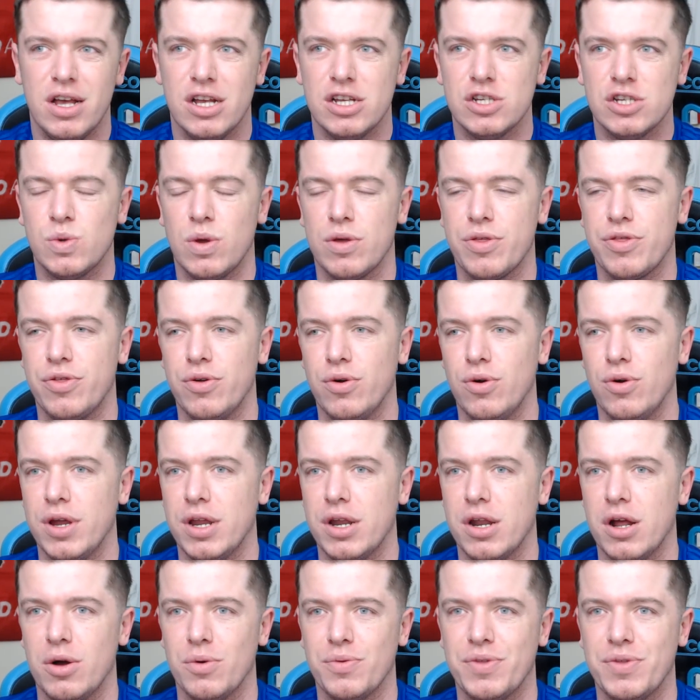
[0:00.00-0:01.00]
So I thought,
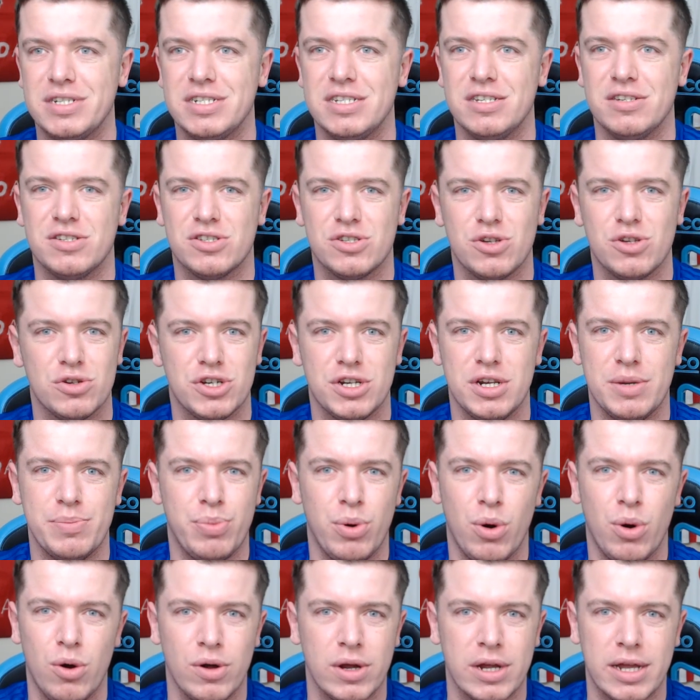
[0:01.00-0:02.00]
you know, this is such an
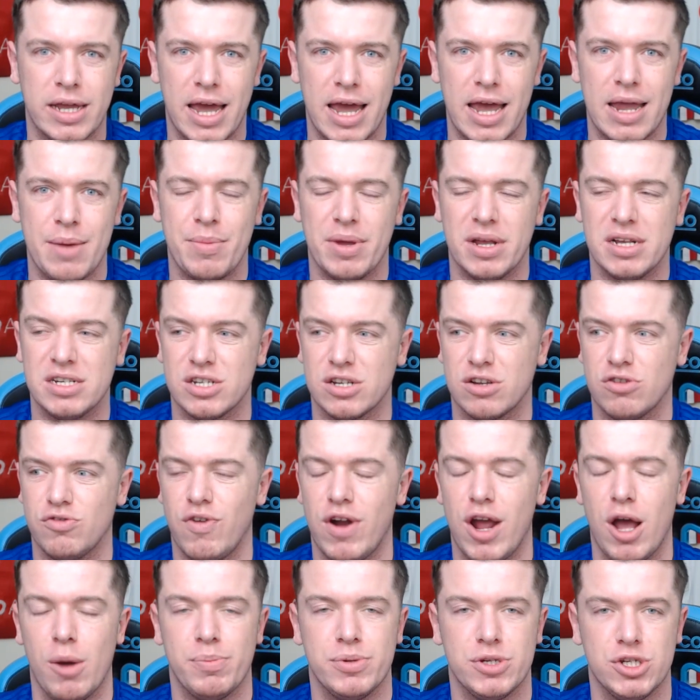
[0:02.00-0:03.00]
important game. It's a
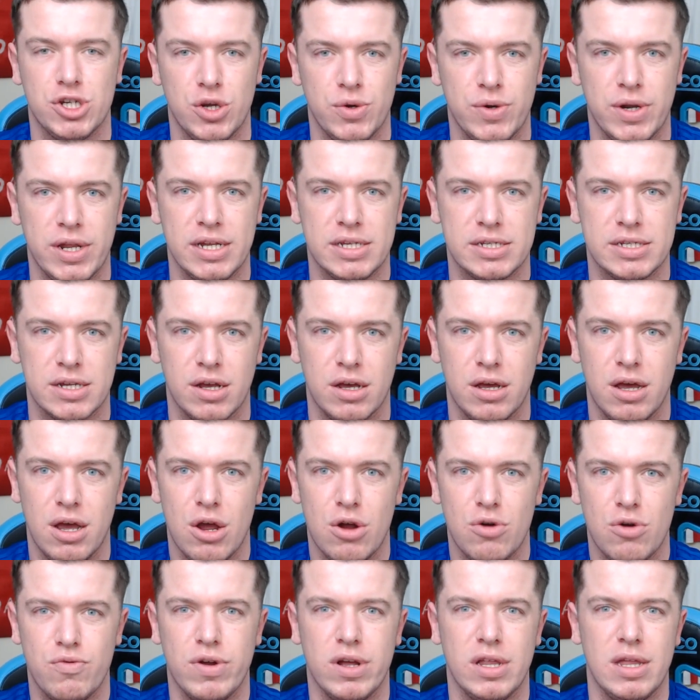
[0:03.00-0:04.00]
great opportunity to
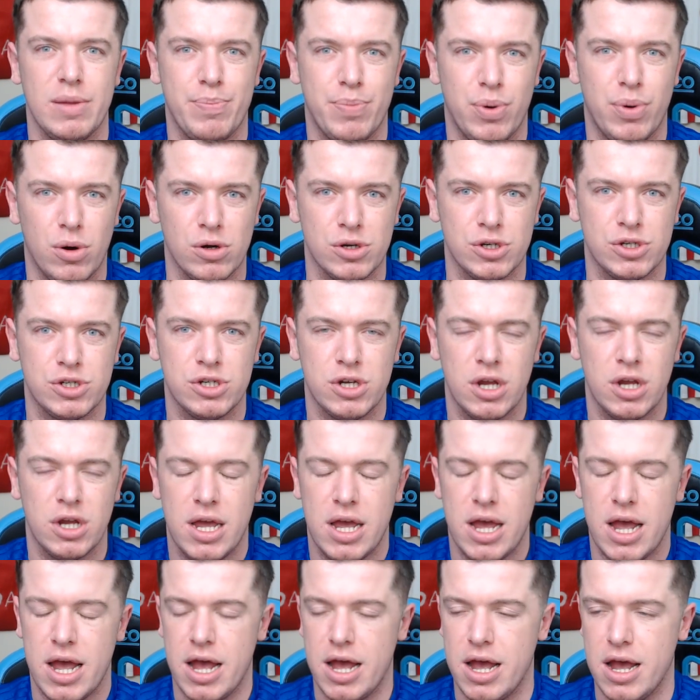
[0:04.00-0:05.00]
really push
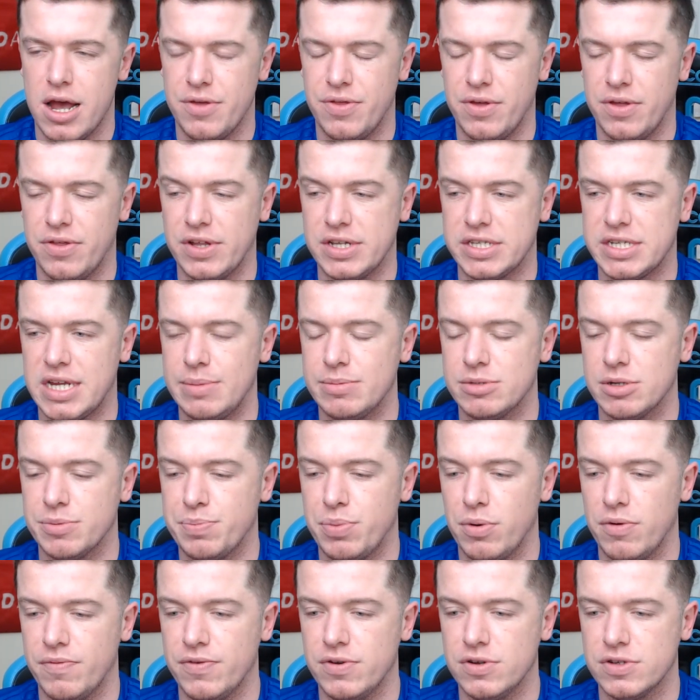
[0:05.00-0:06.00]
the teams
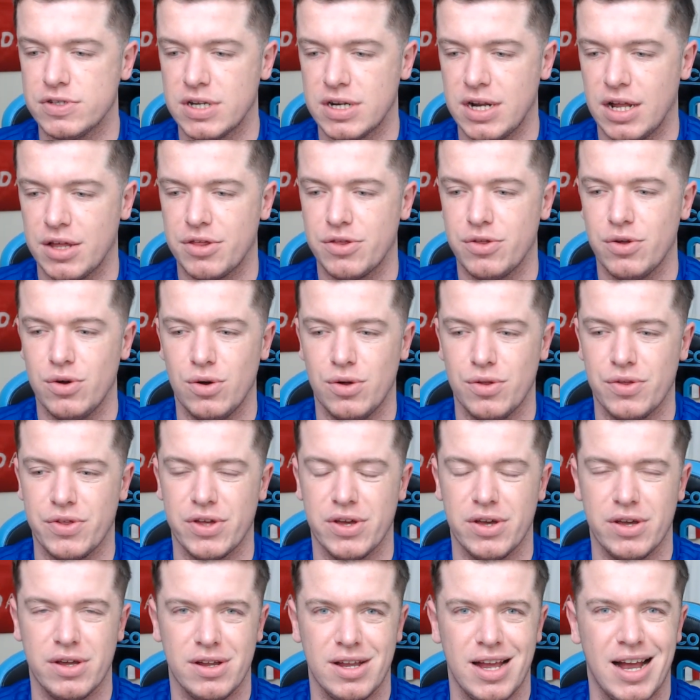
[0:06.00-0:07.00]
above us. And I thought
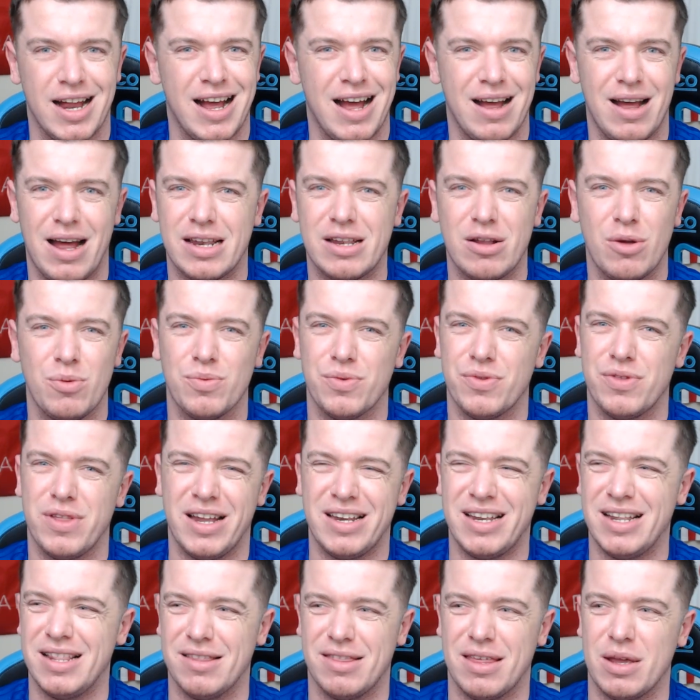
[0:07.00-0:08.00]
that I
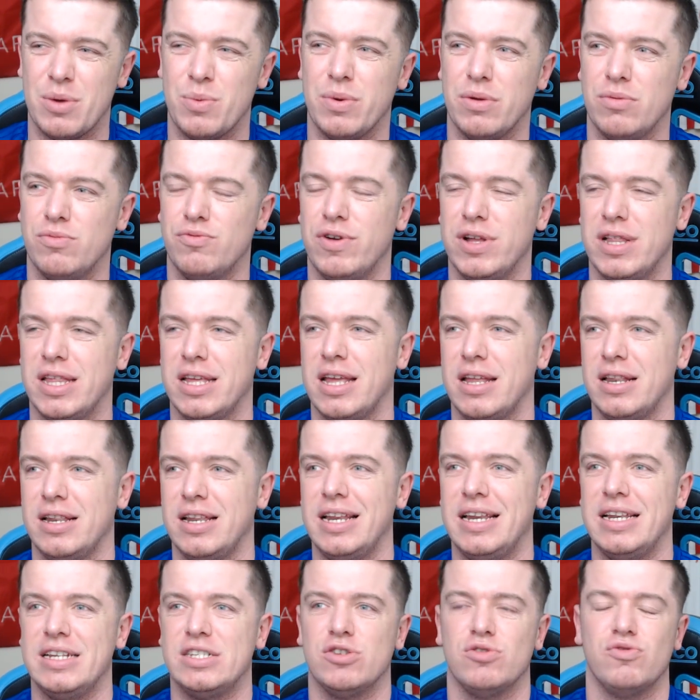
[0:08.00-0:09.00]
didn't think we really
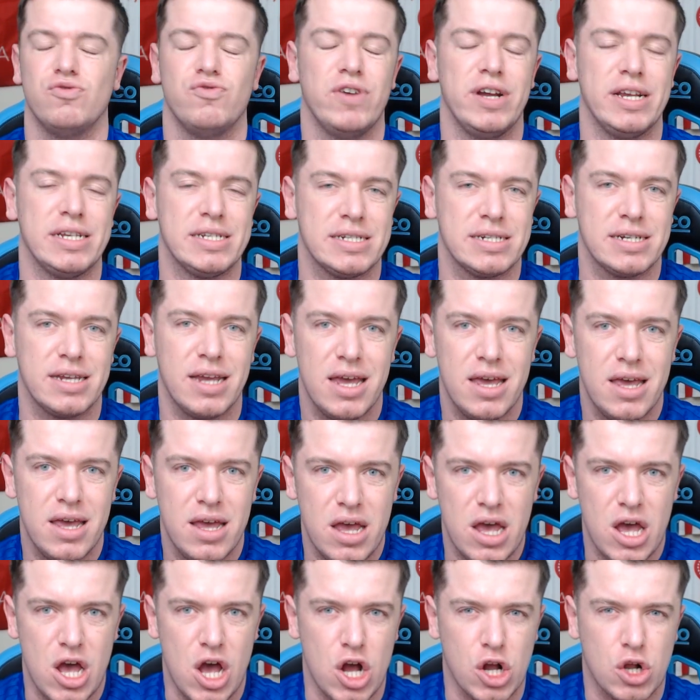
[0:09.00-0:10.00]
needed to risk
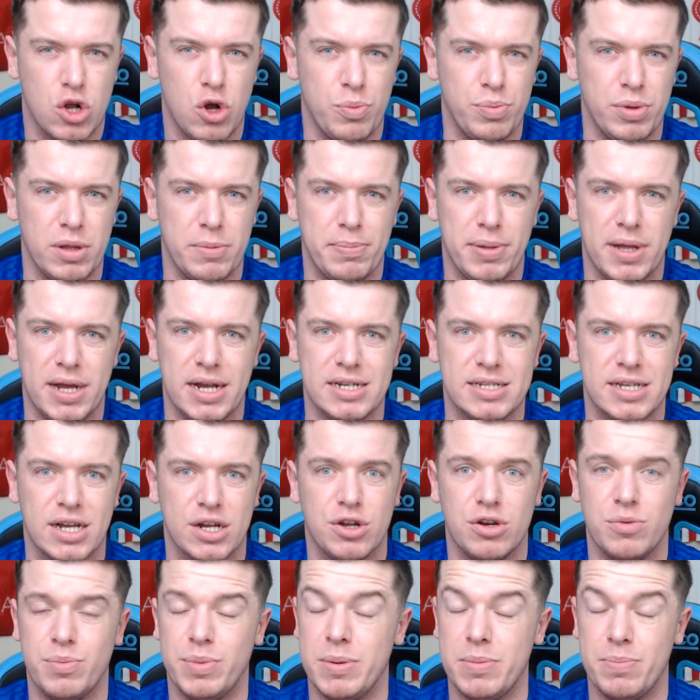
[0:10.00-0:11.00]
a couple of plays that
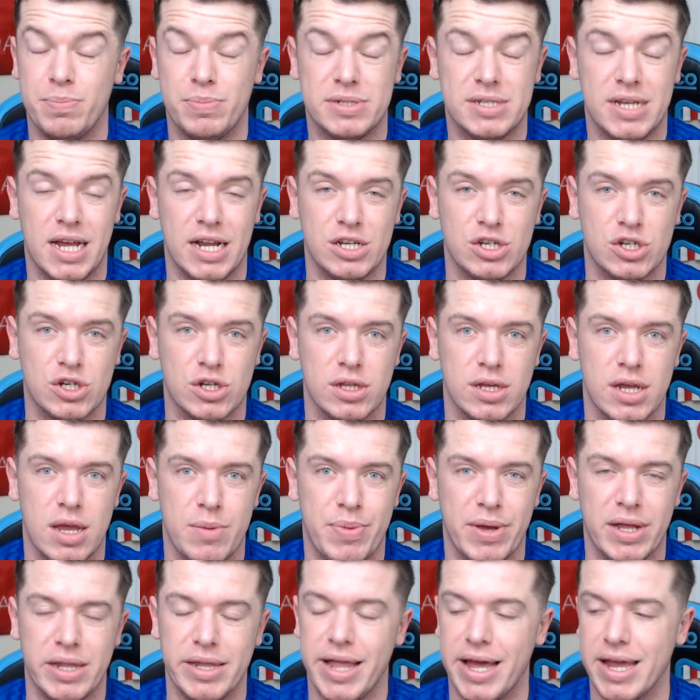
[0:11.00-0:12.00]
could have been potentially a
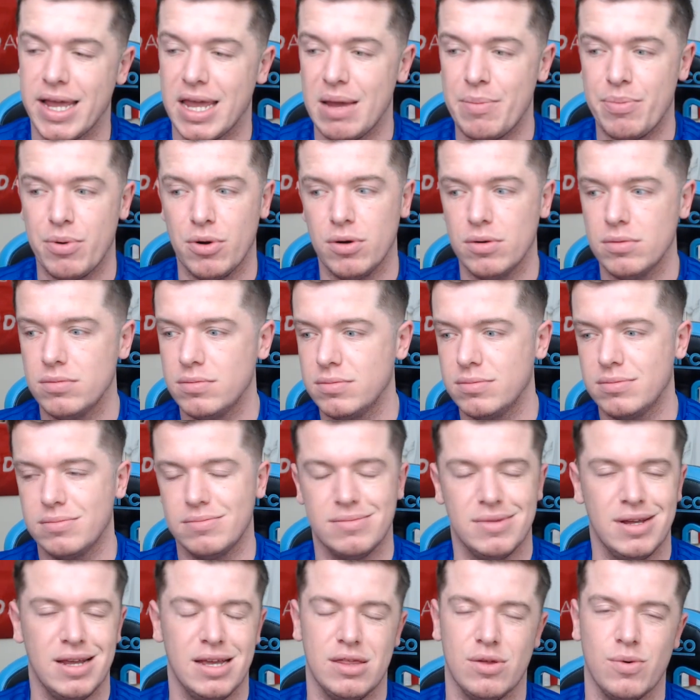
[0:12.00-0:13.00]
bit leggy. But
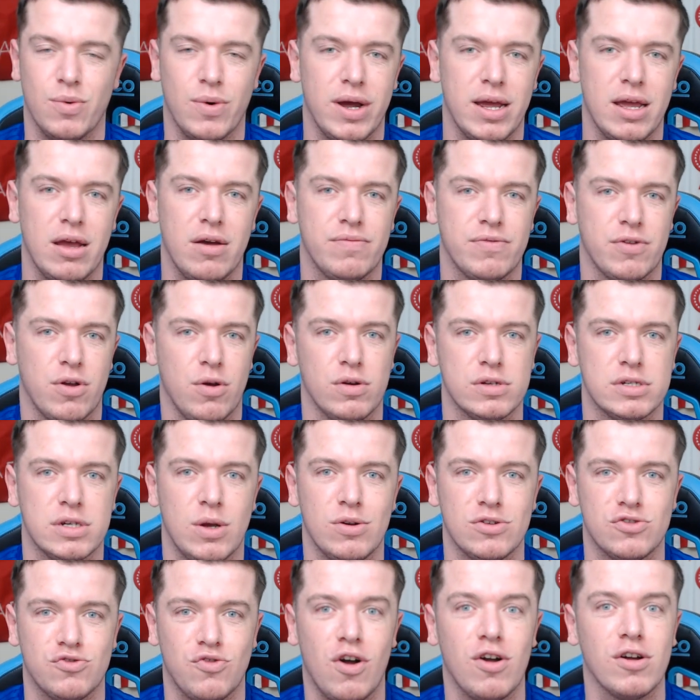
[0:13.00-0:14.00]
either way, of course, I
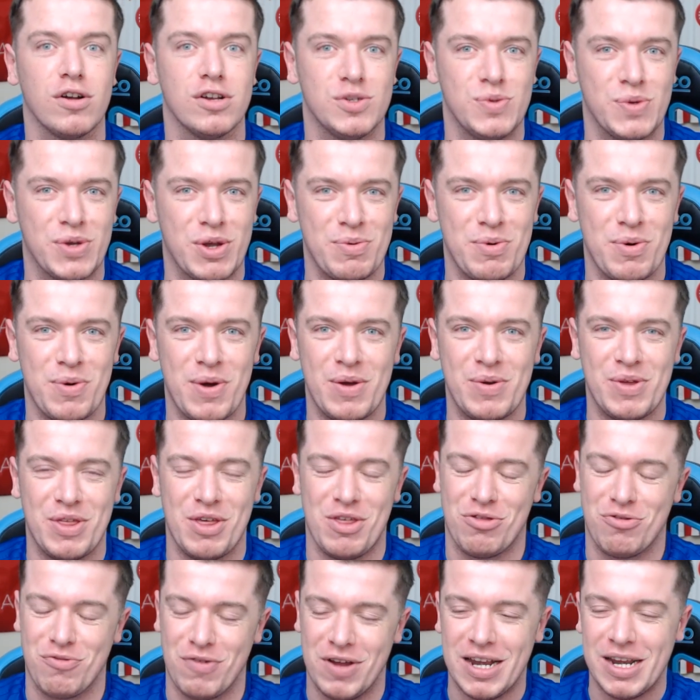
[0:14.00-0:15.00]
was wrong because we come away with
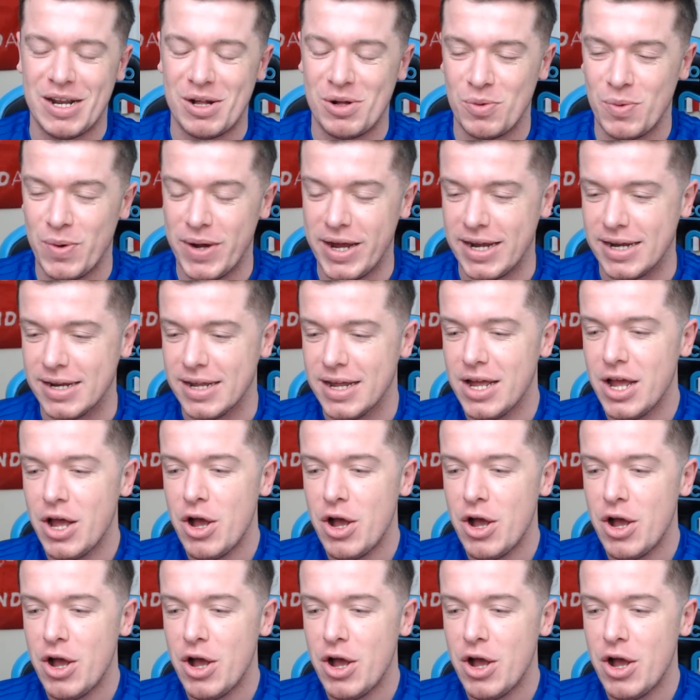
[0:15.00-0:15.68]
a 3-0 win.